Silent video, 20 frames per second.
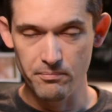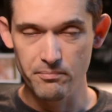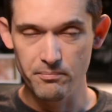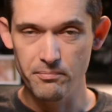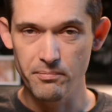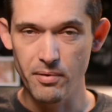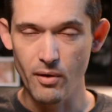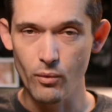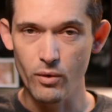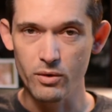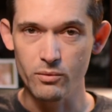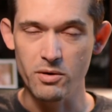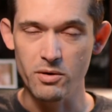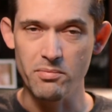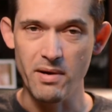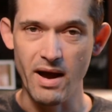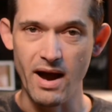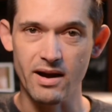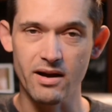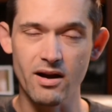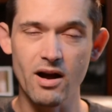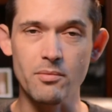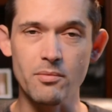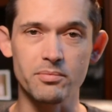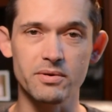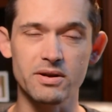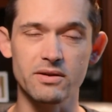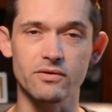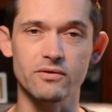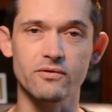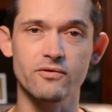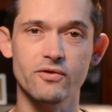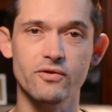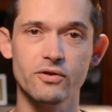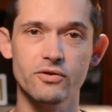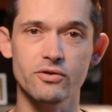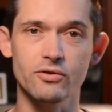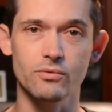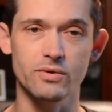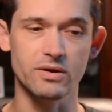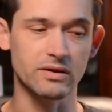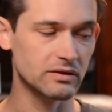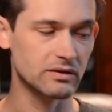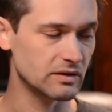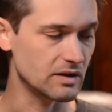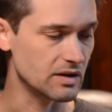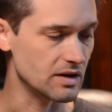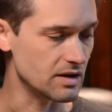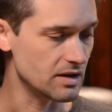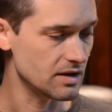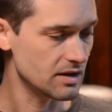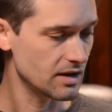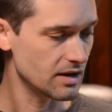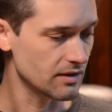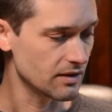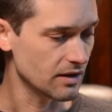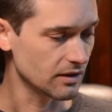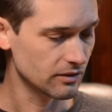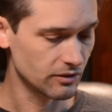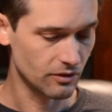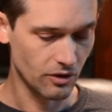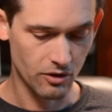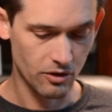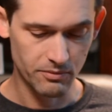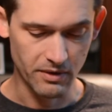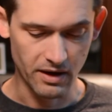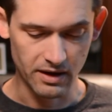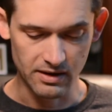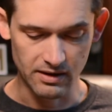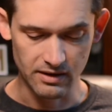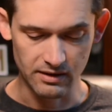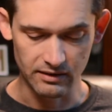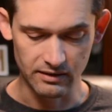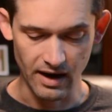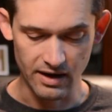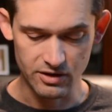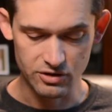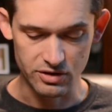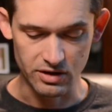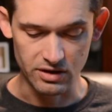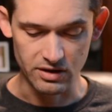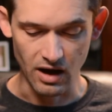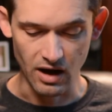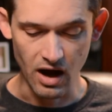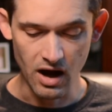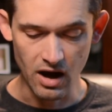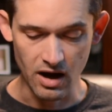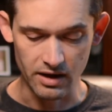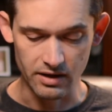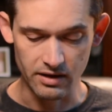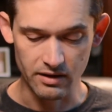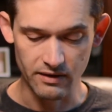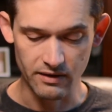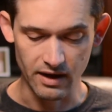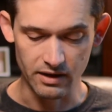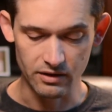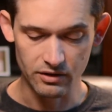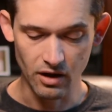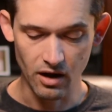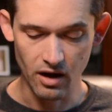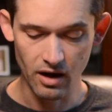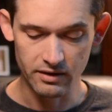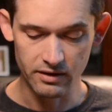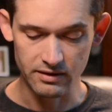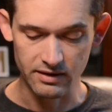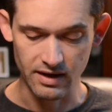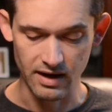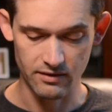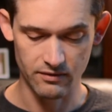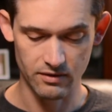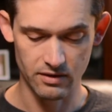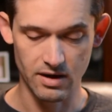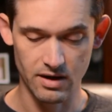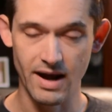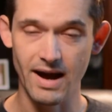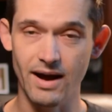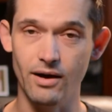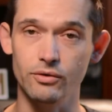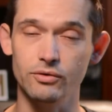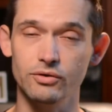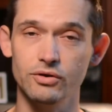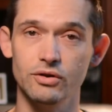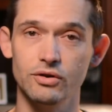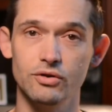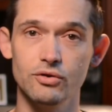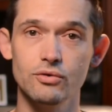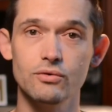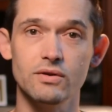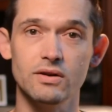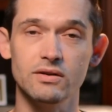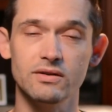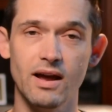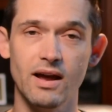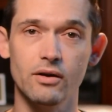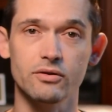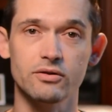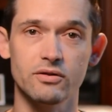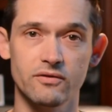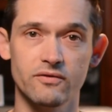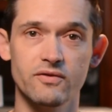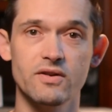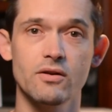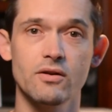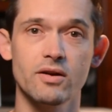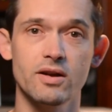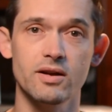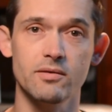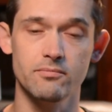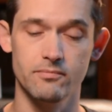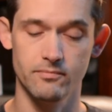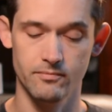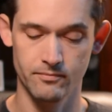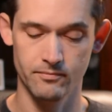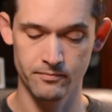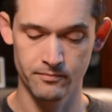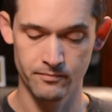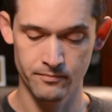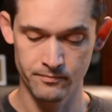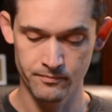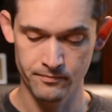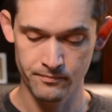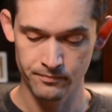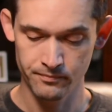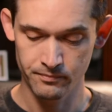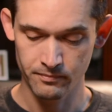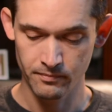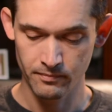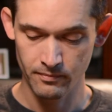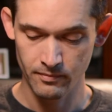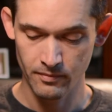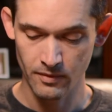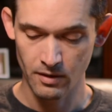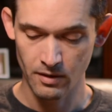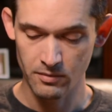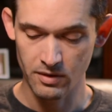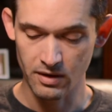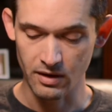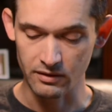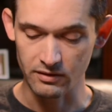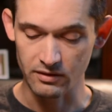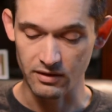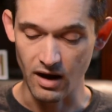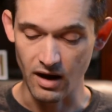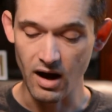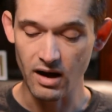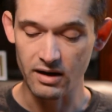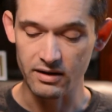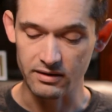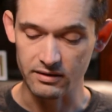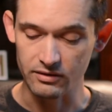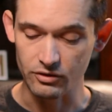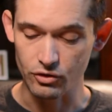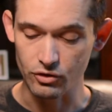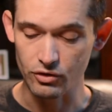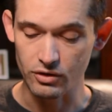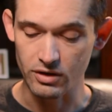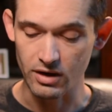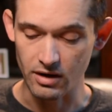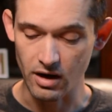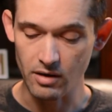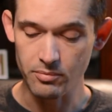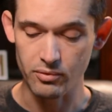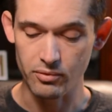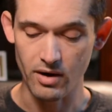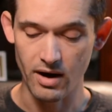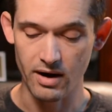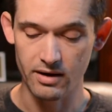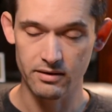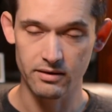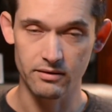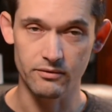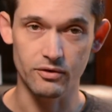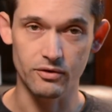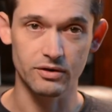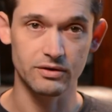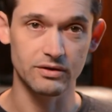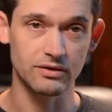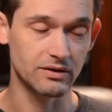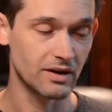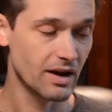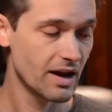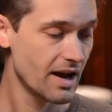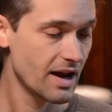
but when we back up even further, we see in this psalm that it is actually God that taught David how to do this, how to fear him. Because God is good and upright. In verses